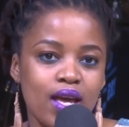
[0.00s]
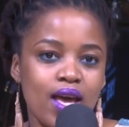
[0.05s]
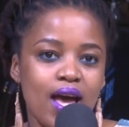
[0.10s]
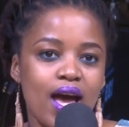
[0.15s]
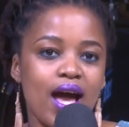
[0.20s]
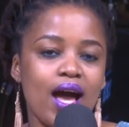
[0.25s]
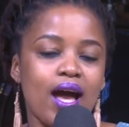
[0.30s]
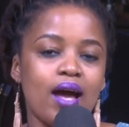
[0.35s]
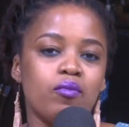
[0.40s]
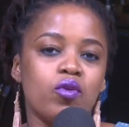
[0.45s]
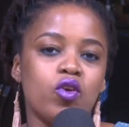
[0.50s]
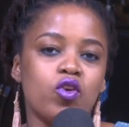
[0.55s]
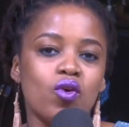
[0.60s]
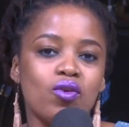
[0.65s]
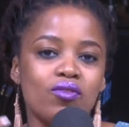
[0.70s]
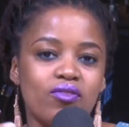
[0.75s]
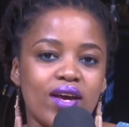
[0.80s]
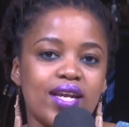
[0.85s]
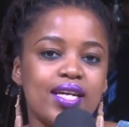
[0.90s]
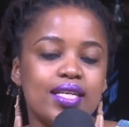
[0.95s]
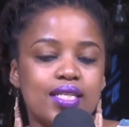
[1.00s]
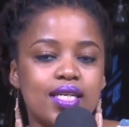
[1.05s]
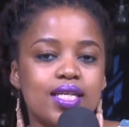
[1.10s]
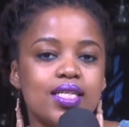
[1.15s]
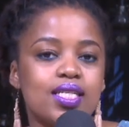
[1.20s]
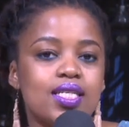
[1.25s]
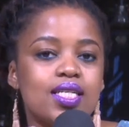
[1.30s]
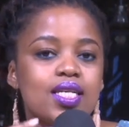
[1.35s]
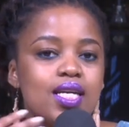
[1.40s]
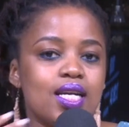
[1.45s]
You're not
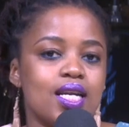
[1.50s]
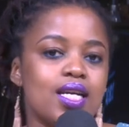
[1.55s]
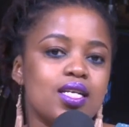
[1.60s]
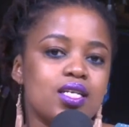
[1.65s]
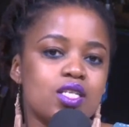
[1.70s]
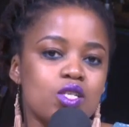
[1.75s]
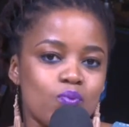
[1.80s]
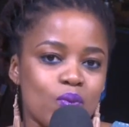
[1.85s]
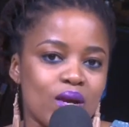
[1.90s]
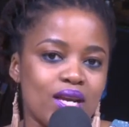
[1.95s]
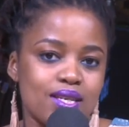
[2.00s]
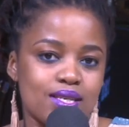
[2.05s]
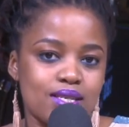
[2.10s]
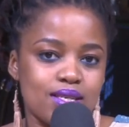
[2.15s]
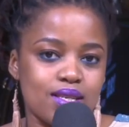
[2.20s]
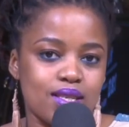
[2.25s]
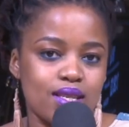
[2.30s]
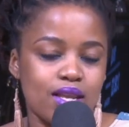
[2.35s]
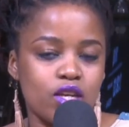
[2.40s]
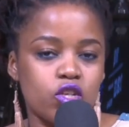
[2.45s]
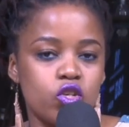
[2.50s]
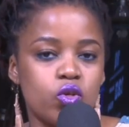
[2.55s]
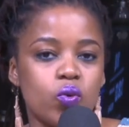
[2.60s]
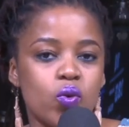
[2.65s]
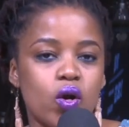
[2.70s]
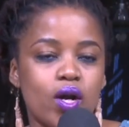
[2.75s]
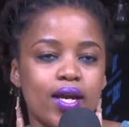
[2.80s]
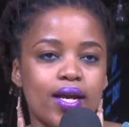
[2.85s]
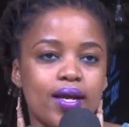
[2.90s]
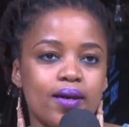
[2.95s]
validated in any space that you
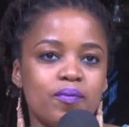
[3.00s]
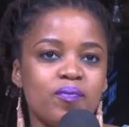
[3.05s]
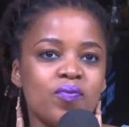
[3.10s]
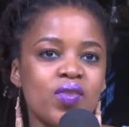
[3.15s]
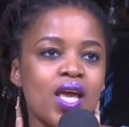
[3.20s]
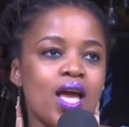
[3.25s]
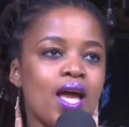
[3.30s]
are in.